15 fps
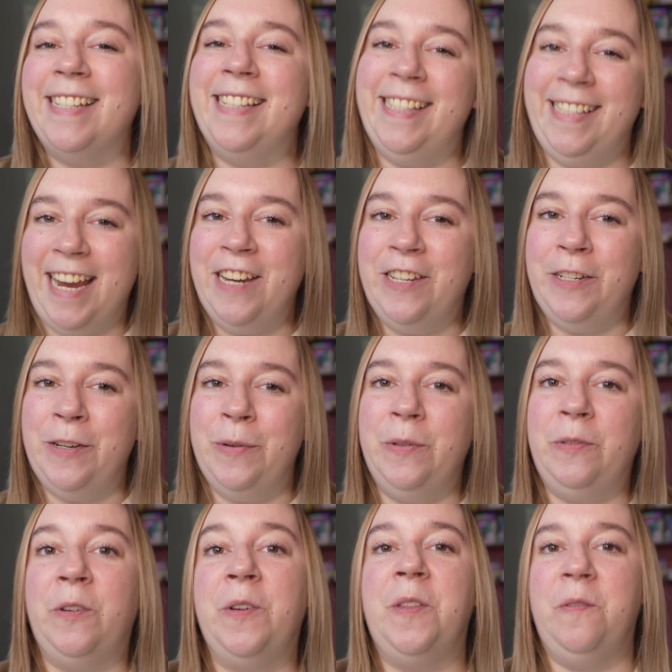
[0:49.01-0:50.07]
stay tuned
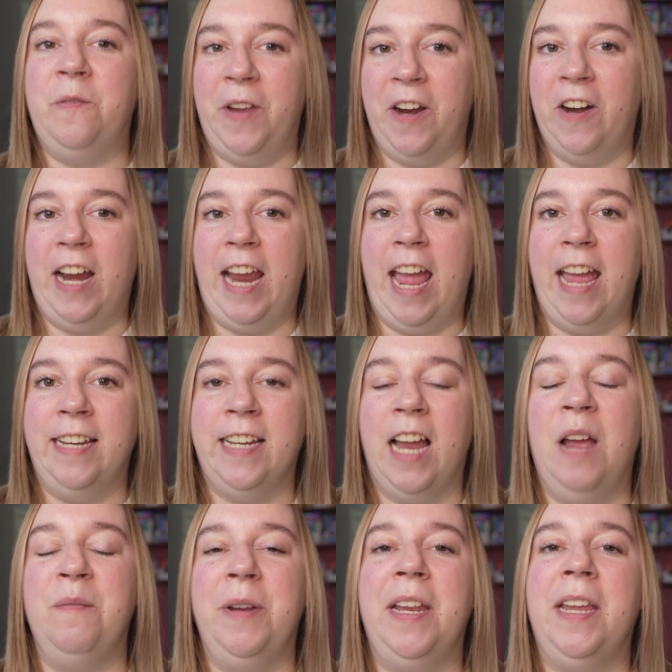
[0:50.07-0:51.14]
for the very end.
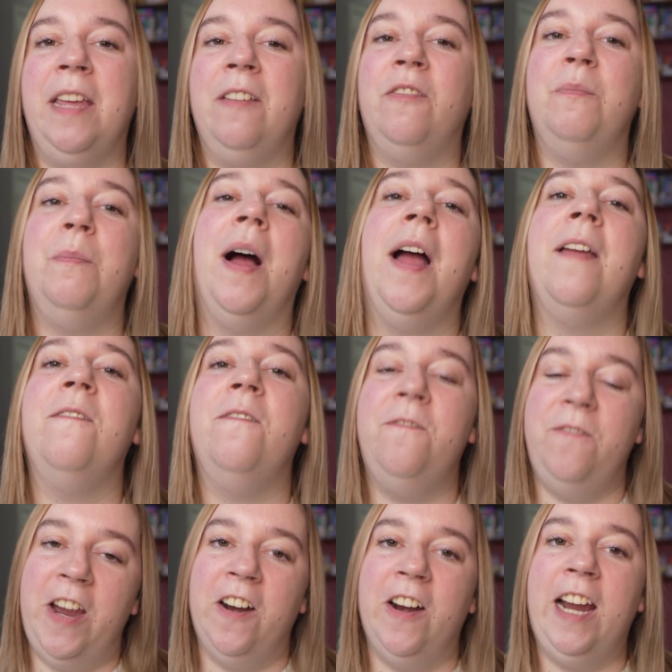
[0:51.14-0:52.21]
I'm going to give my
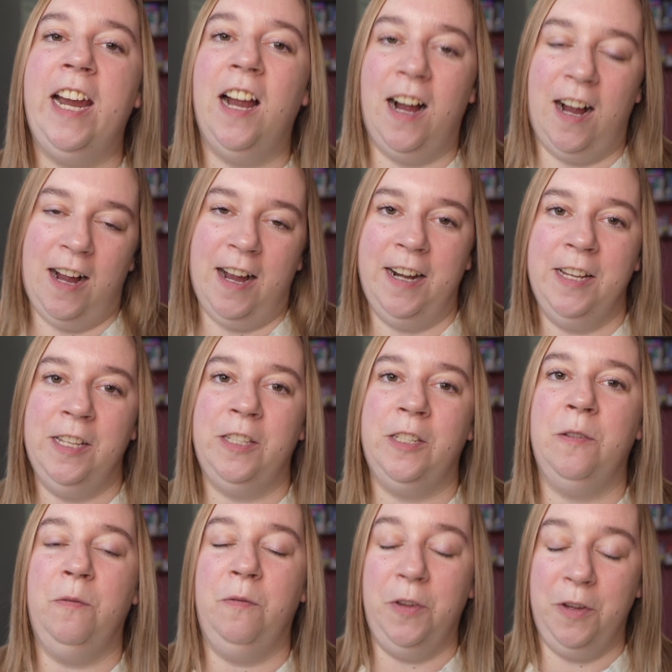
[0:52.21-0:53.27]
very
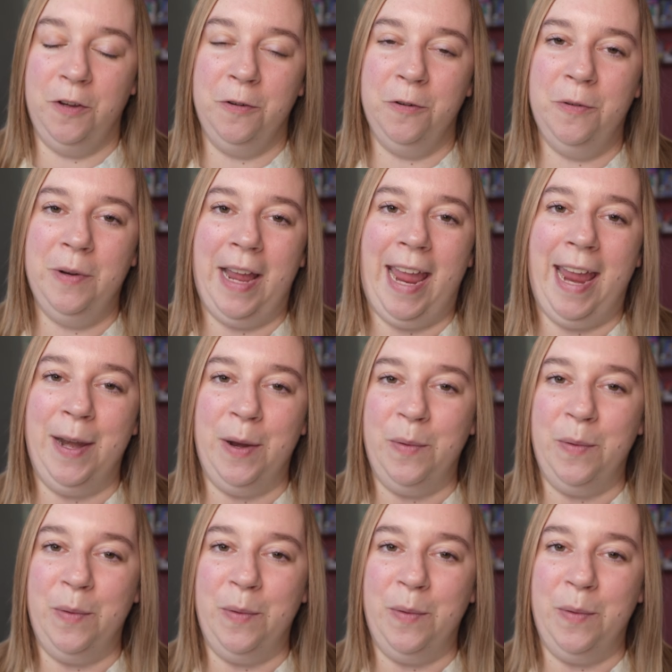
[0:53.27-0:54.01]
honest view and